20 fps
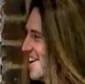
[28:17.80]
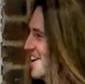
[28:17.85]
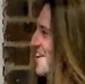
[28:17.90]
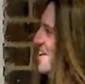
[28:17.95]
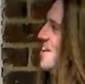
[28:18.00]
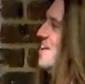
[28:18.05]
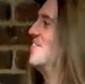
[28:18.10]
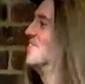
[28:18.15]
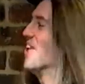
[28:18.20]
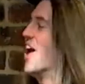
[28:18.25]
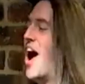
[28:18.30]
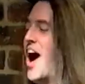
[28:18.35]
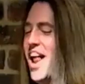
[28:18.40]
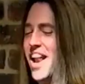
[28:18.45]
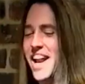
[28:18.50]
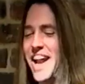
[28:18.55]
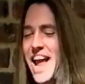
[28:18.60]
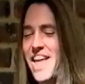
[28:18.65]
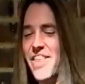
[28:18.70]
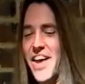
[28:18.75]
The holiday
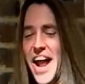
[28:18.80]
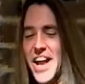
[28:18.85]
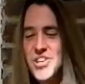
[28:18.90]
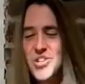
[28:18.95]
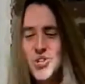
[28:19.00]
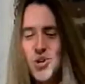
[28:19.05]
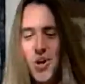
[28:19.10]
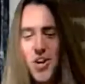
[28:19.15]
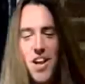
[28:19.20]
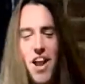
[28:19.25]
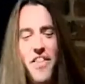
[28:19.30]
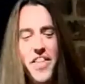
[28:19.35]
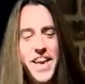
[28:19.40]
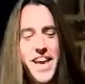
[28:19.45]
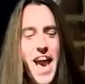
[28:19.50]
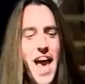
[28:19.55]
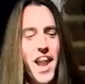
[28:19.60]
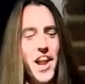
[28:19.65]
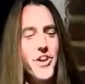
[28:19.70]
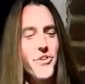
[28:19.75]
that I circle on the
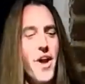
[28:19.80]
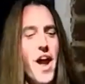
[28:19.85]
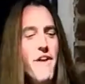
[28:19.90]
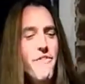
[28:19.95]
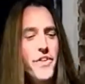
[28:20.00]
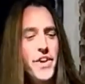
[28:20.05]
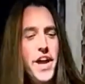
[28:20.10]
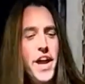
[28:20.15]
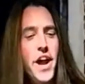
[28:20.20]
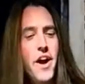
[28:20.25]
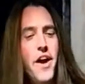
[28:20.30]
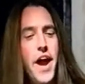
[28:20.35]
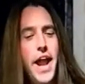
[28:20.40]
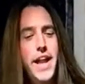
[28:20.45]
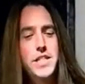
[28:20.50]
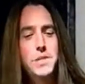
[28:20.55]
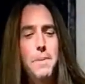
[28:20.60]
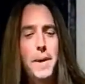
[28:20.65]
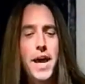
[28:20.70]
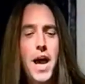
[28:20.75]
calendar every year and is
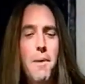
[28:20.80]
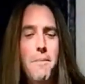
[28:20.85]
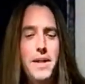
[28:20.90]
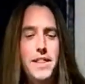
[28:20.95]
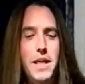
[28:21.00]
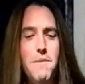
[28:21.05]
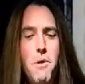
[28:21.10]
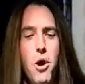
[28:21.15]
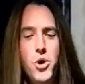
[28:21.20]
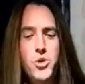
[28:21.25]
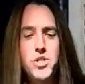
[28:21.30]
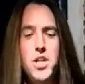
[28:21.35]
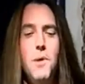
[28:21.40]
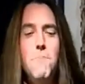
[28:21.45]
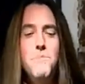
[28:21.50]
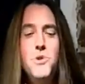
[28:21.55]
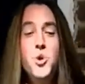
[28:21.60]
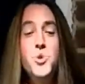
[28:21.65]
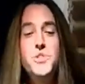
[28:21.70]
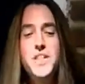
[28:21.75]
becoming the most
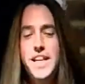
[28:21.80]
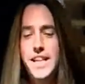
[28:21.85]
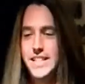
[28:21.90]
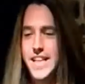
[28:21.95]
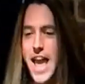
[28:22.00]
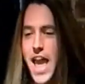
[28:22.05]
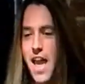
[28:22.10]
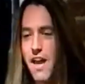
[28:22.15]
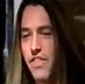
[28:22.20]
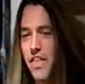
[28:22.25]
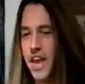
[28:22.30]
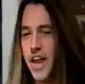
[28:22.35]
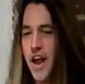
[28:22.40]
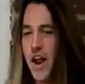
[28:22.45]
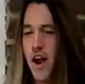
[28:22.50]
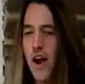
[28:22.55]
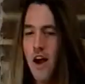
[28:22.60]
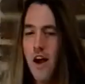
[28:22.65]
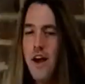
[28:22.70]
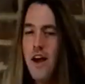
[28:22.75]
amusing day of the year
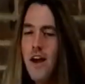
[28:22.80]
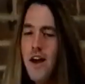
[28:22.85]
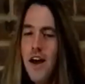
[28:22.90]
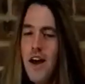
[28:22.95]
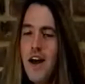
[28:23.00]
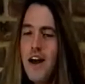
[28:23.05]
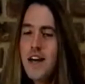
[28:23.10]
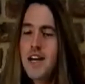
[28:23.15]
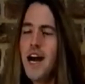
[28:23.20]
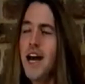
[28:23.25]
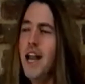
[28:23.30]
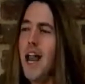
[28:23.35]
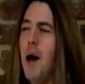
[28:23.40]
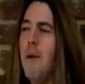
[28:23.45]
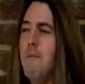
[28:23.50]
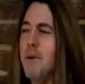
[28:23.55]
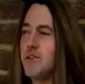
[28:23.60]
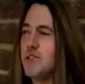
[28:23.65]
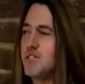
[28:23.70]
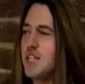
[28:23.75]
Columbus
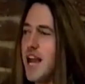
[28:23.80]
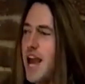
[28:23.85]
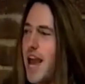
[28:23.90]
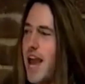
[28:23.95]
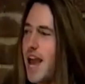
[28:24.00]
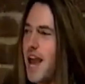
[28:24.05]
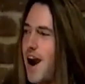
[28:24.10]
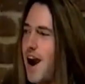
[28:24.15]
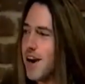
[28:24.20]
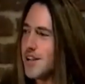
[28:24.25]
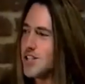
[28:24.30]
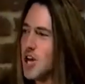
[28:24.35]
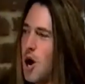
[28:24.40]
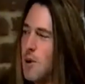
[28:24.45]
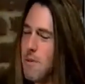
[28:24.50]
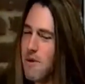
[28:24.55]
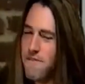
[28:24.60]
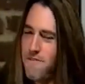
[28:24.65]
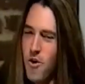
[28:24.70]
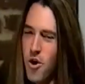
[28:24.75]
Day, October
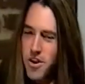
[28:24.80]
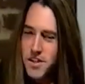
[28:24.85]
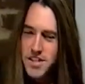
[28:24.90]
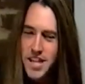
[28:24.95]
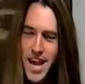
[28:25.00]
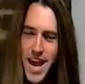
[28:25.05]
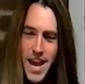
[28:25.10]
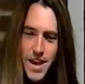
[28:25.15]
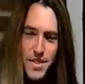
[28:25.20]
14th.